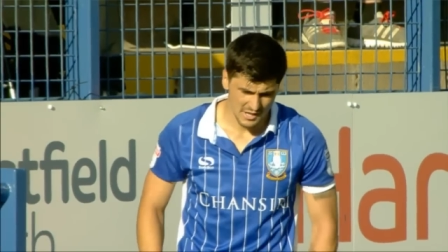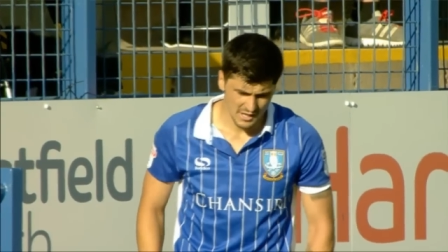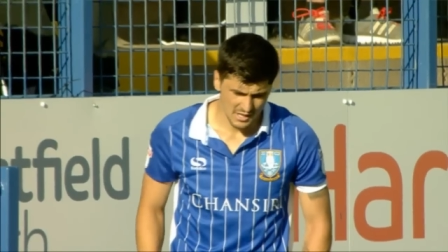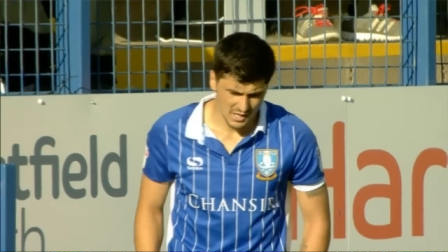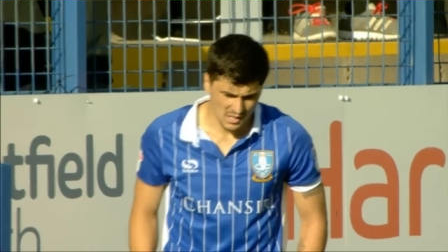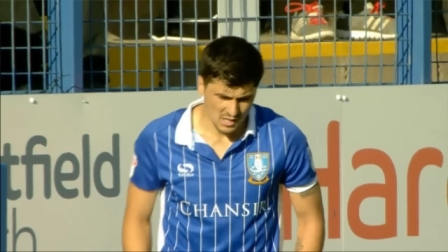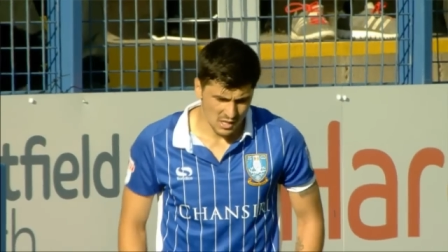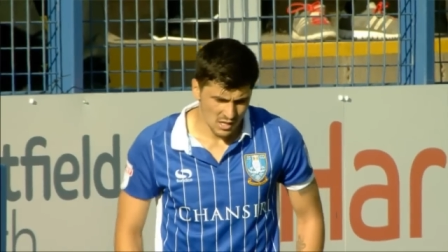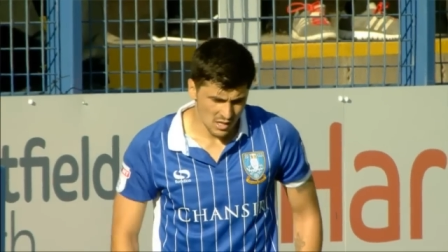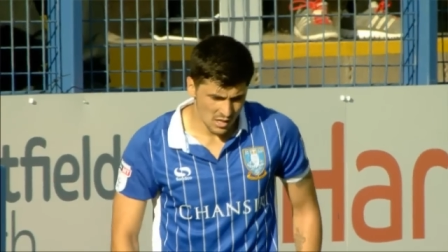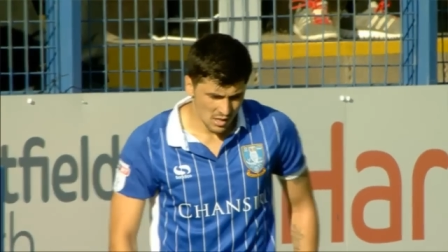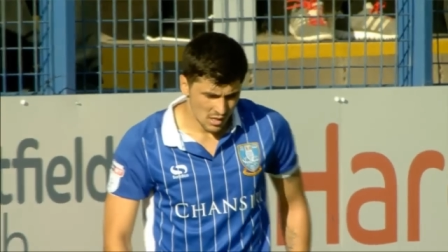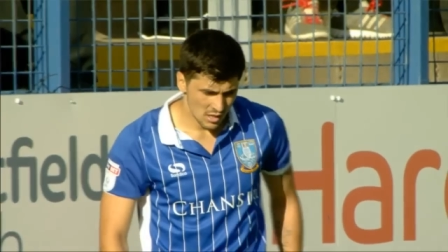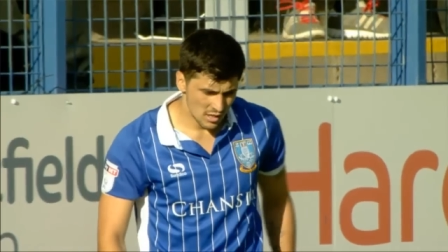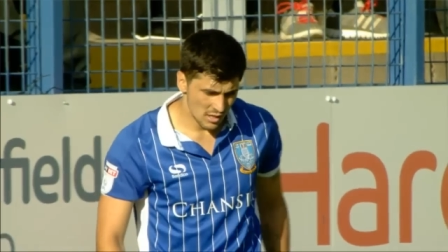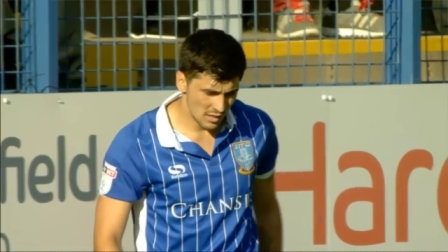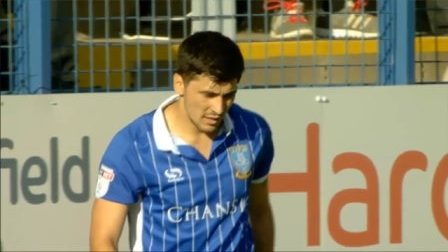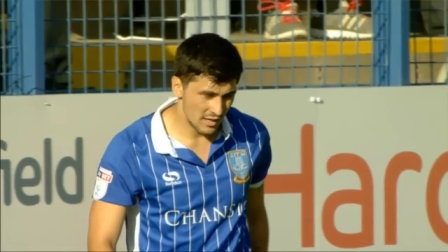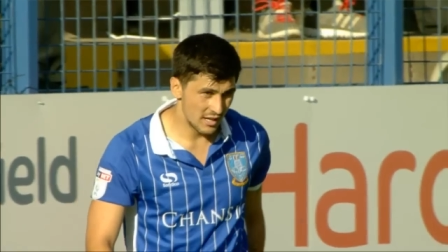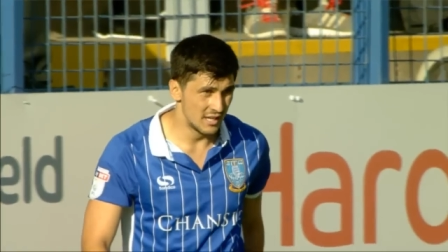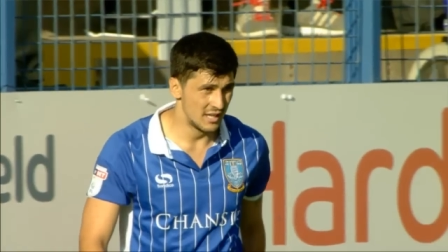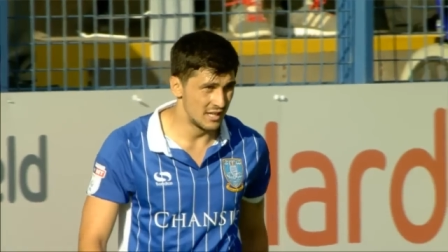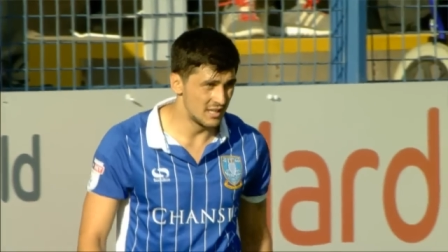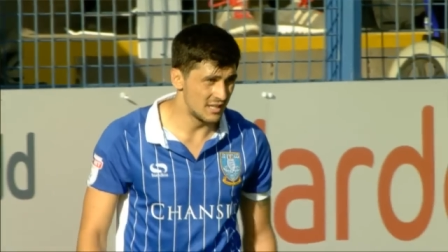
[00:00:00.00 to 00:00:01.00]
chairman and the
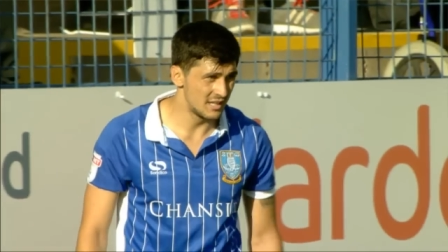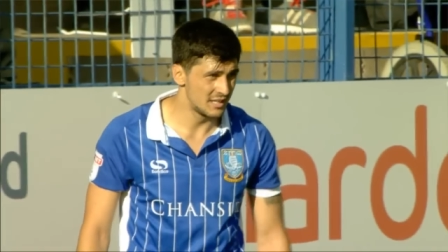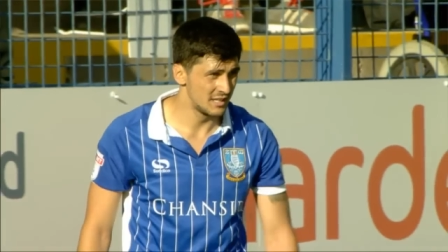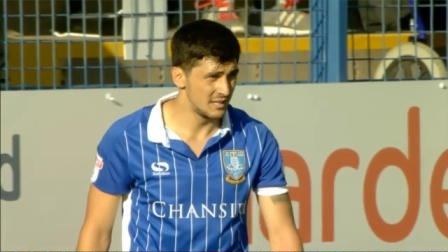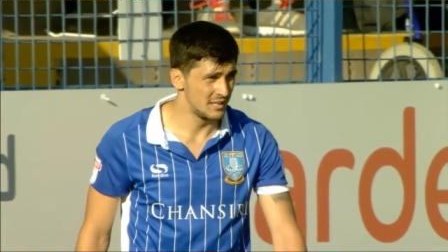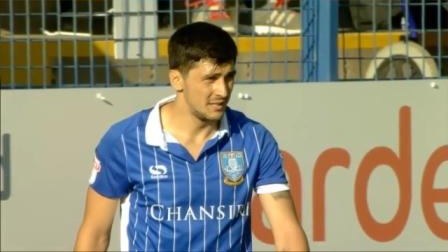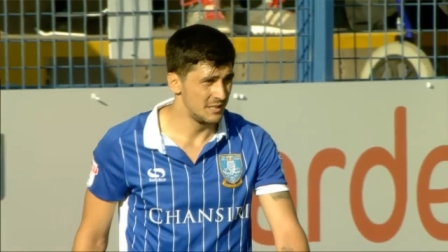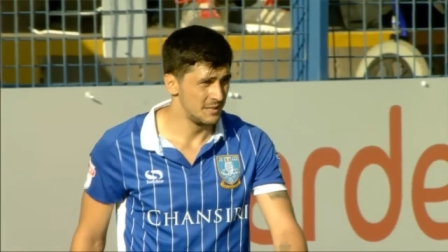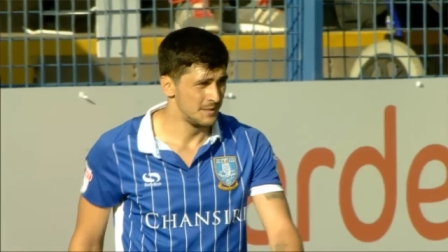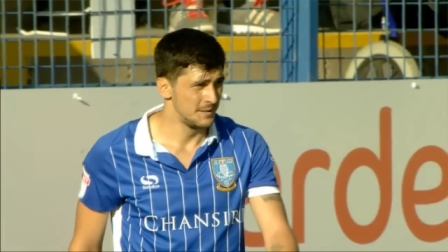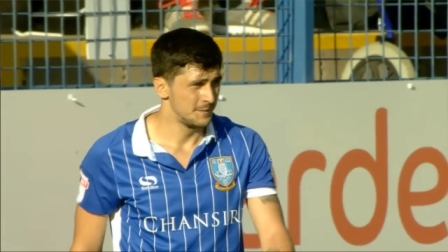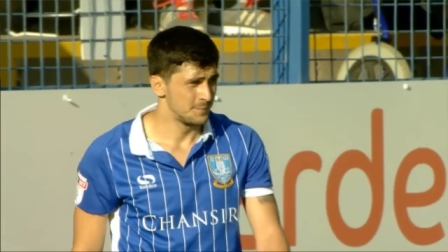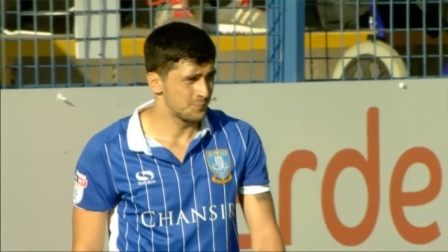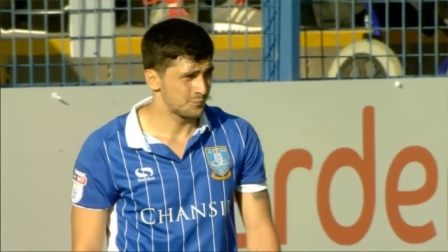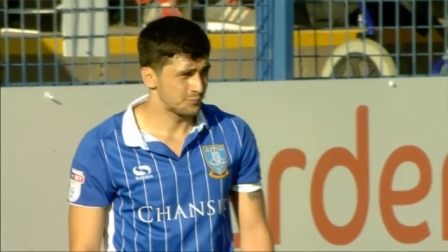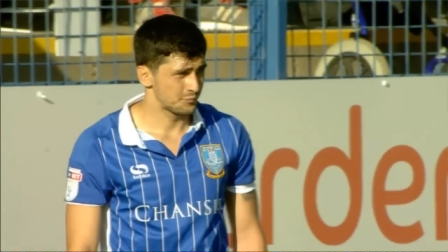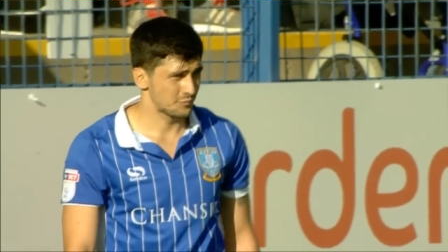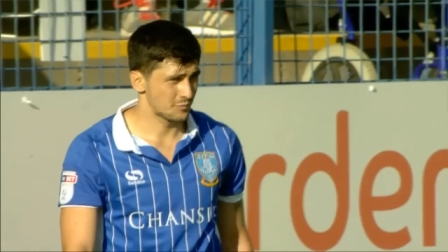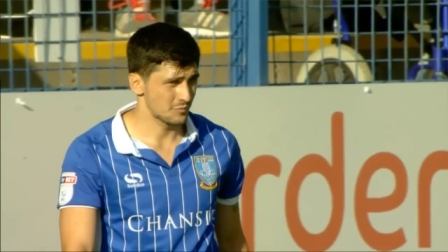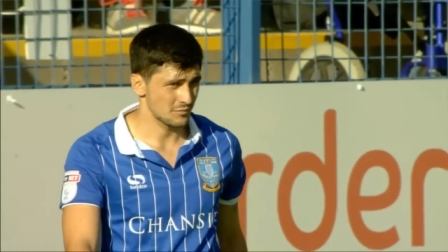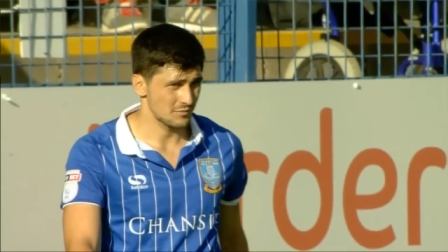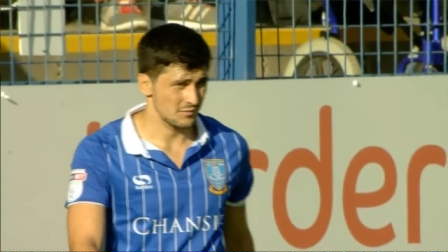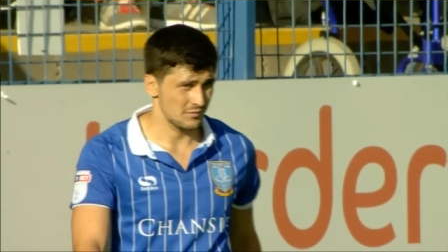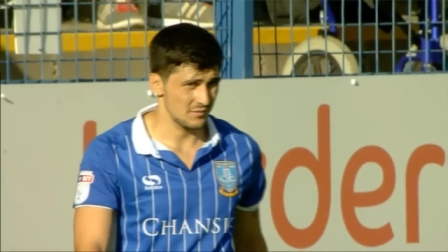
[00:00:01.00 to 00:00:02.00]
manager as well no
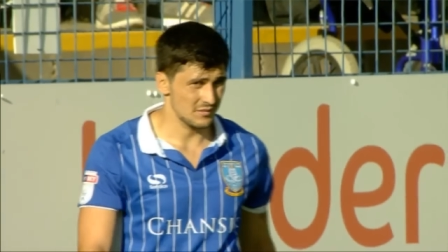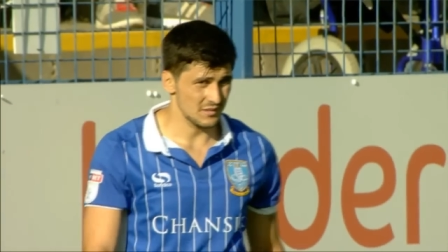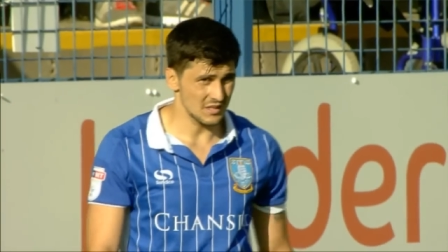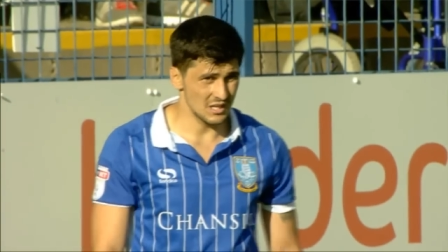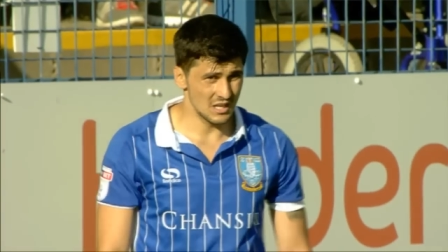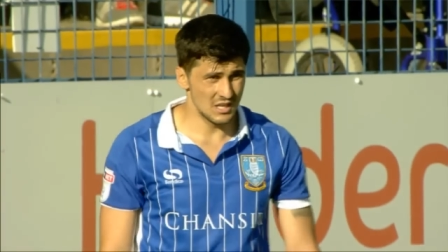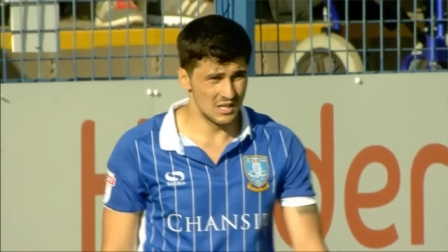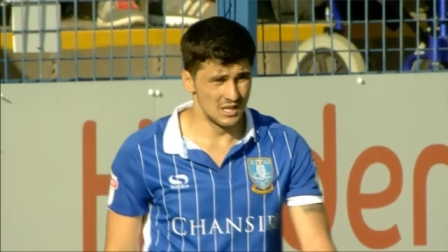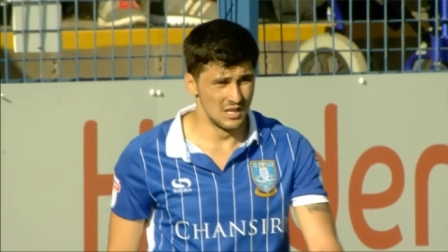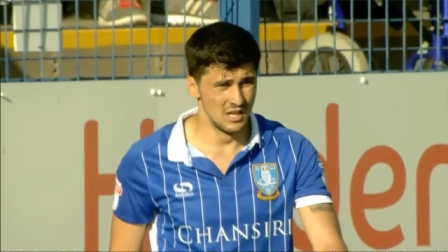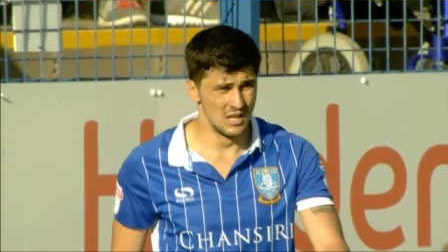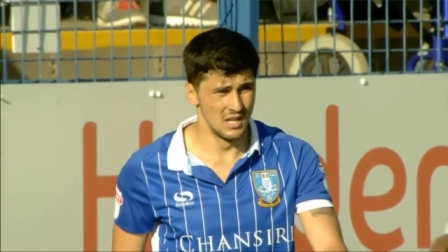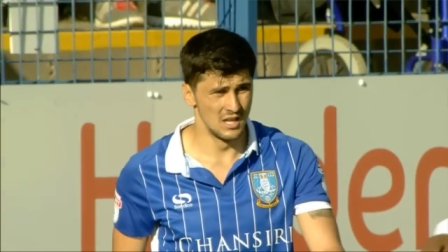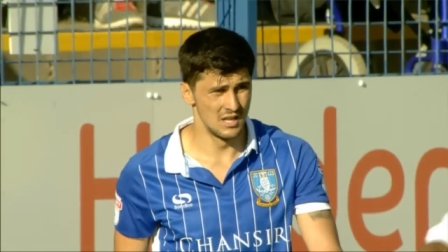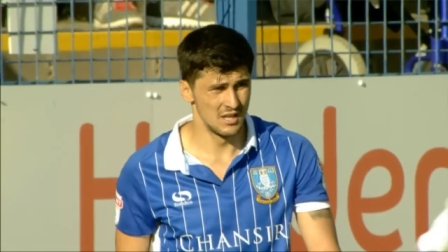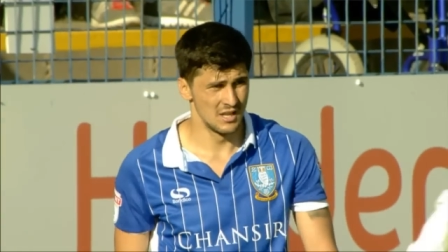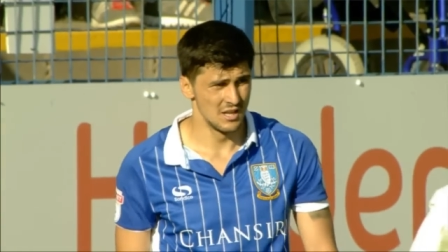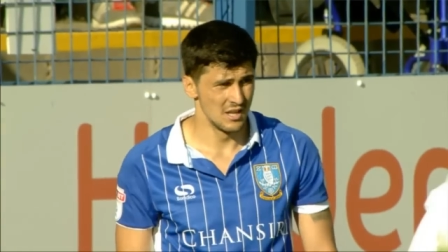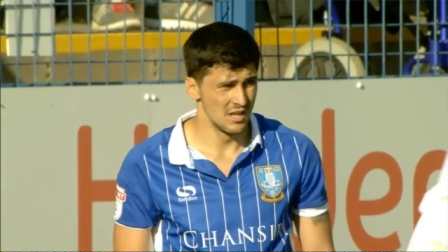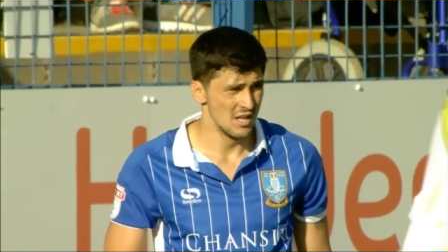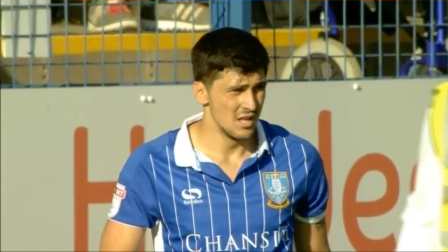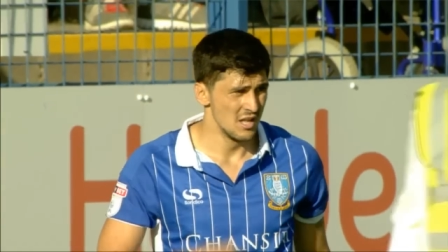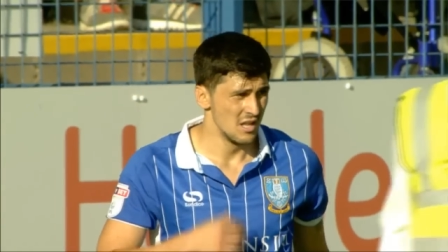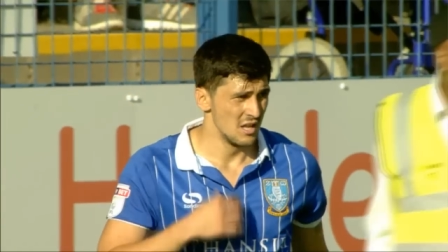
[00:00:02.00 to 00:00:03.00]
yeah of course
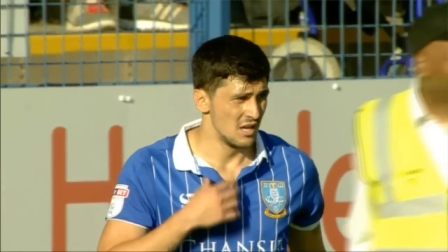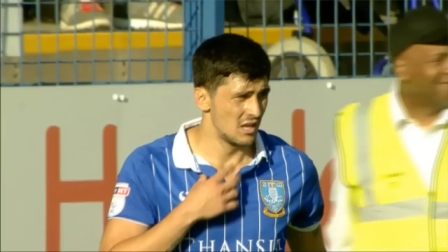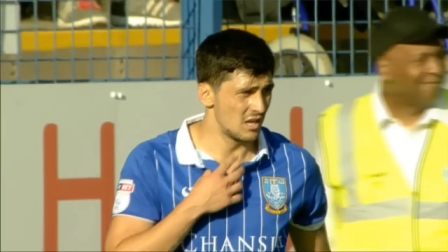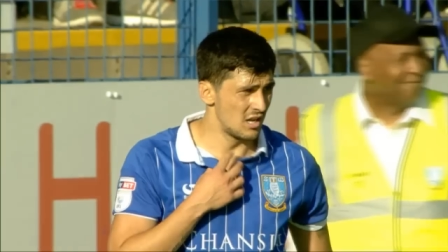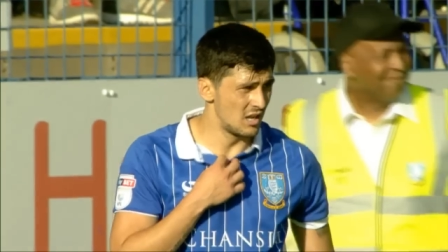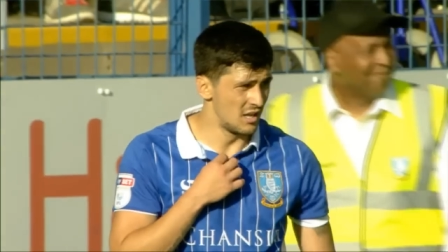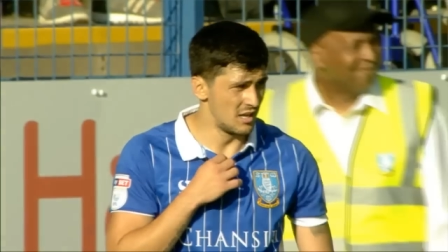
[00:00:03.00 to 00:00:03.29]
with the